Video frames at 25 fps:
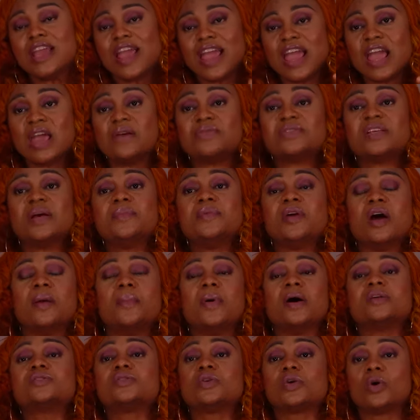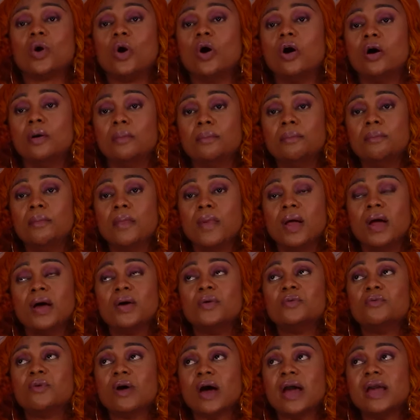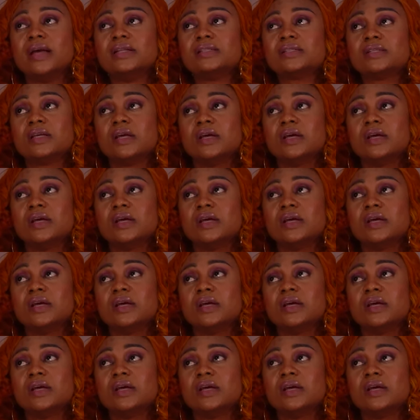Every time you're about to come, right,